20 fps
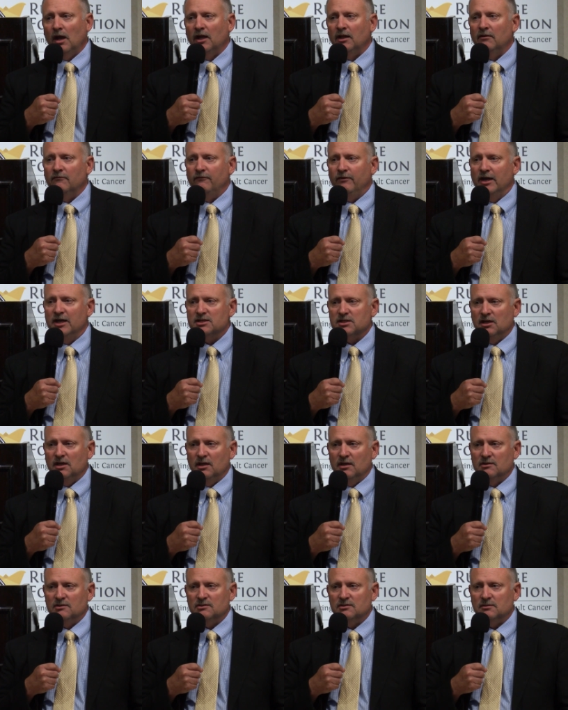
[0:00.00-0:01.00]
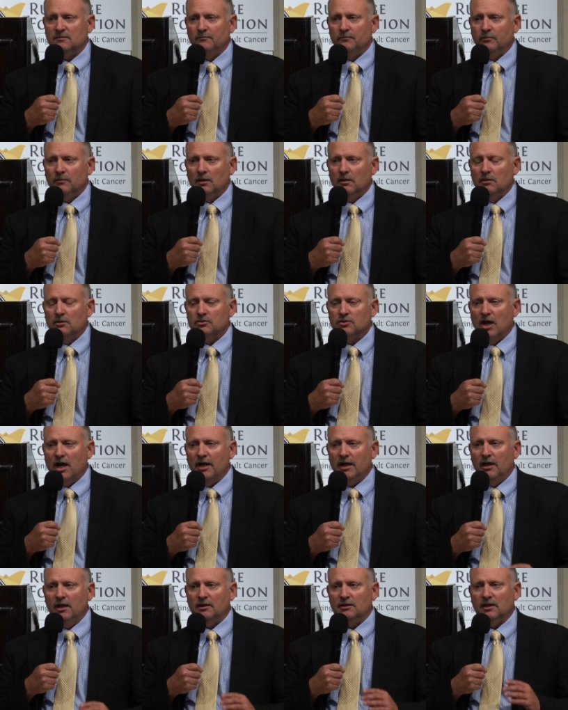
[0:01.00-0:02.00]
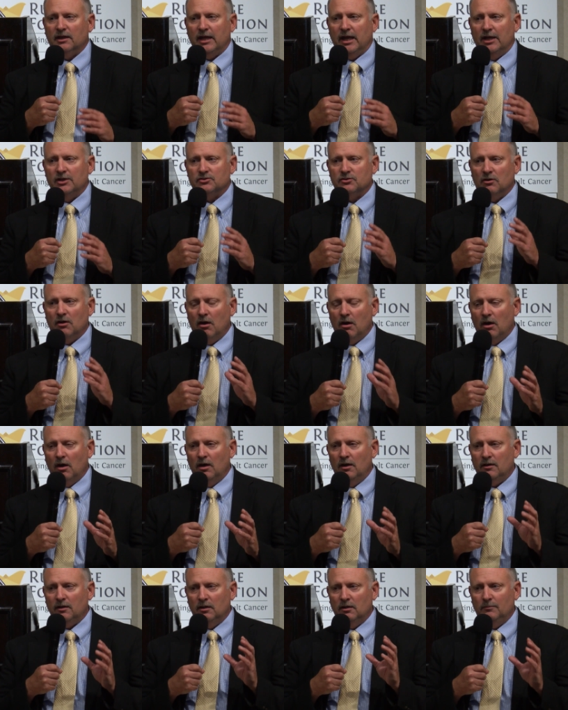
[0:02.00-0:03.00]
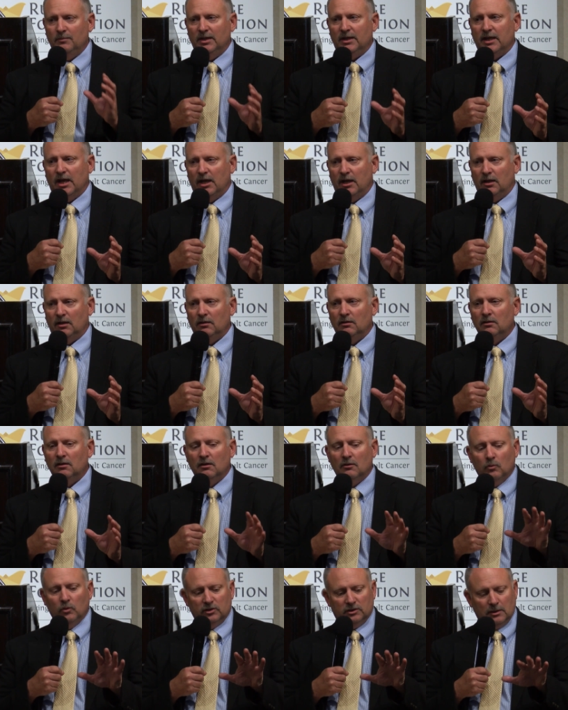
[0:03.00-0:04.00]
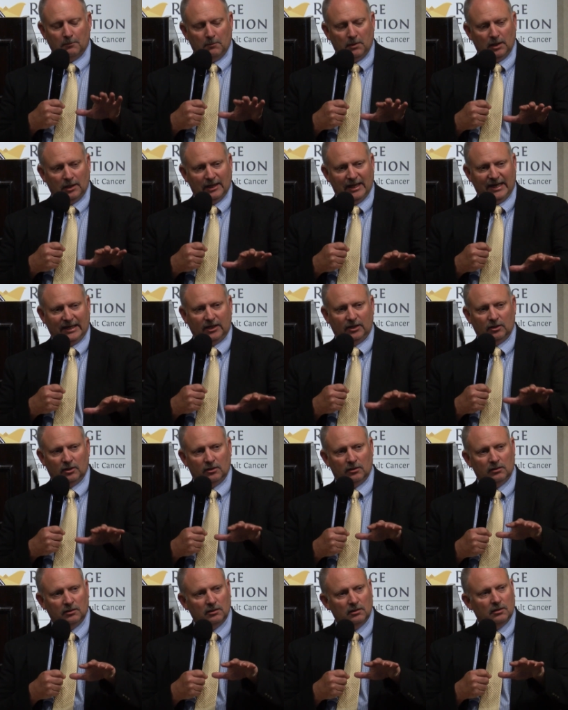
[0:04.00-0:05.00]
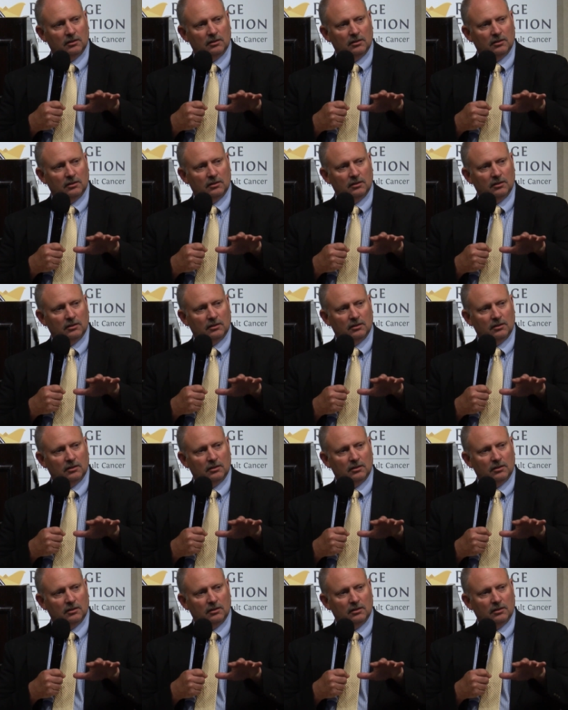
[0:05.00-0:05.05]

And the vision is try to hit the cancer hard in the beginning with the molecular